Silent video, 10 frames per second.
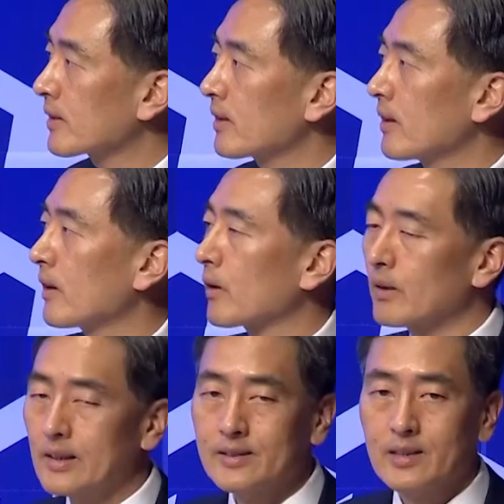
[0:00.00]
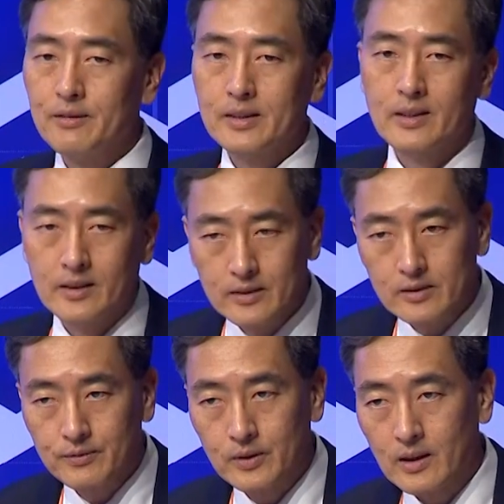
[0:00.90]
the early
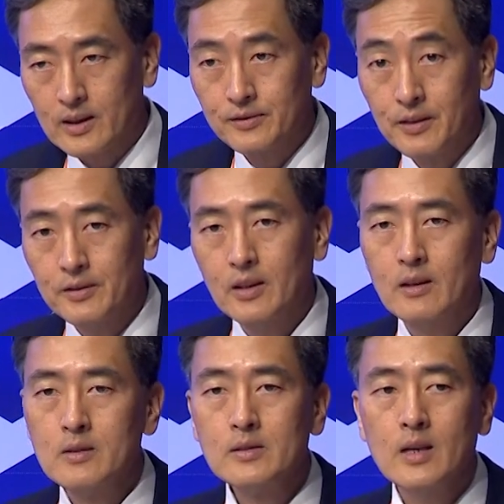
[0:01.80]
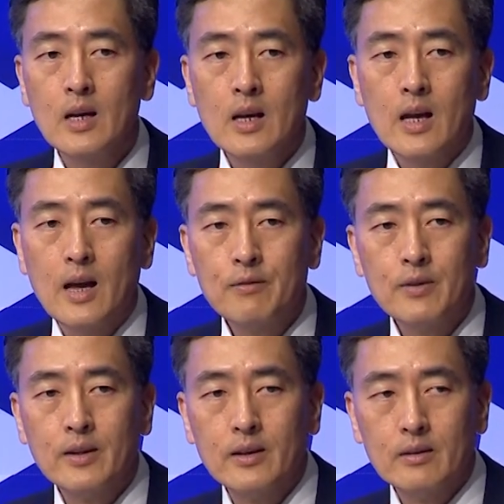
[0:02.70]
70s, for the last 50 years,
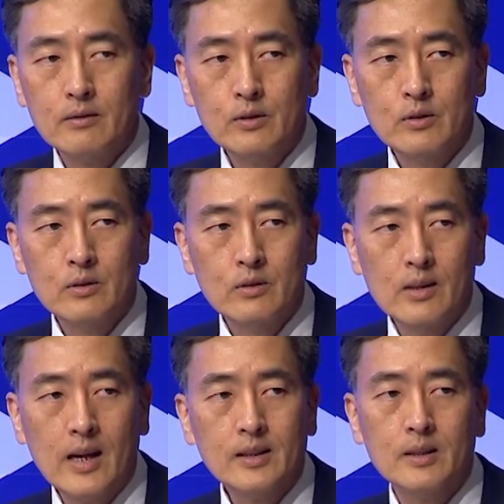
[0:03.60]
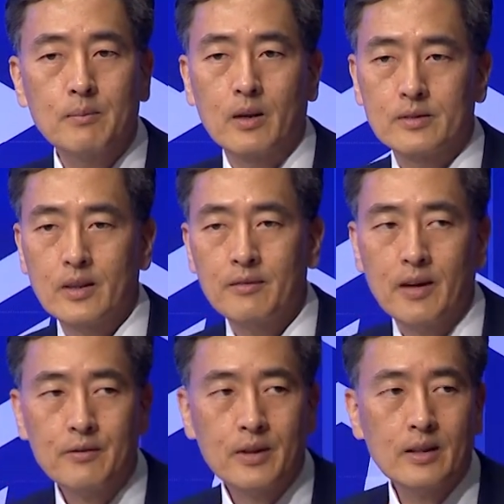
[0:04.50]
every 18 months,
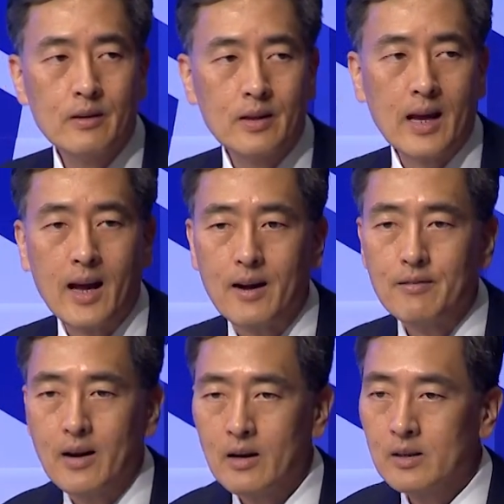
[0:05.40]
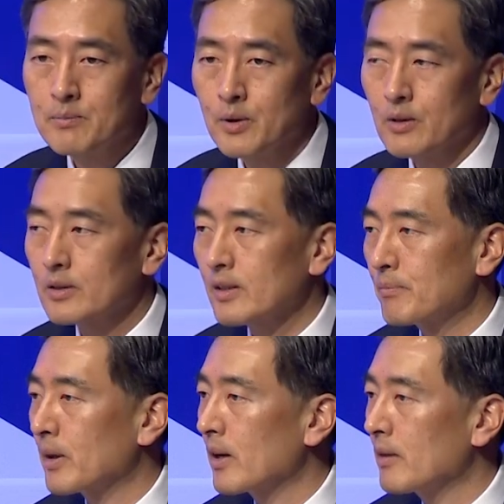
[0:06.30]
every year and a half, our computers
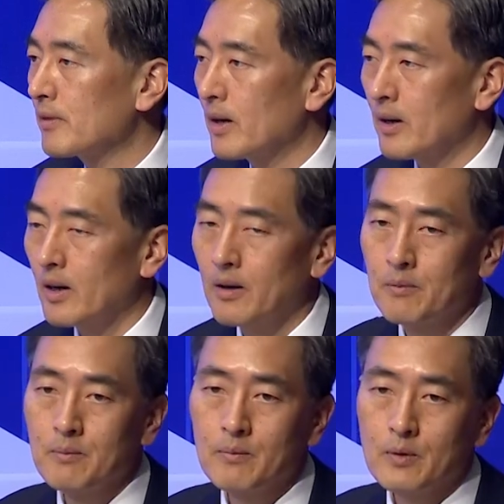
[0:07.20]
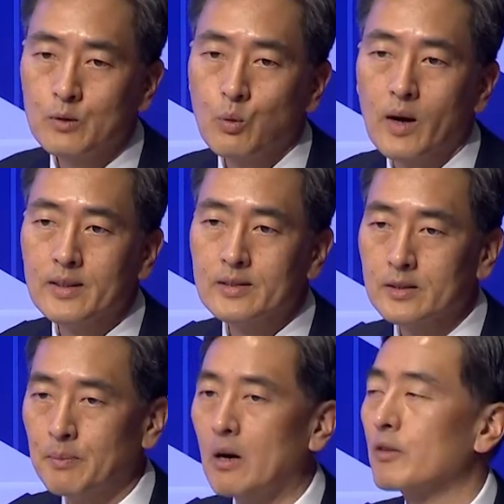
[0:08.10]
have become um, twice
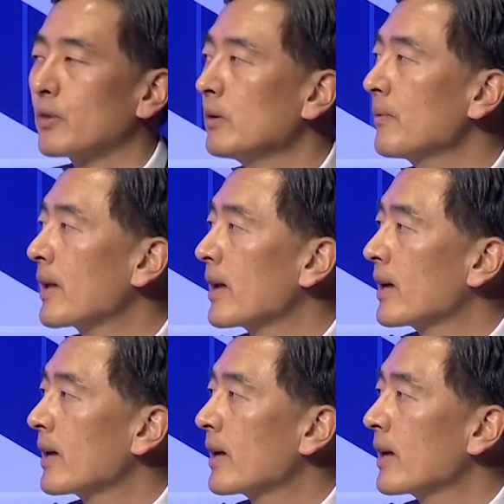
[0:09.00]
as powerful.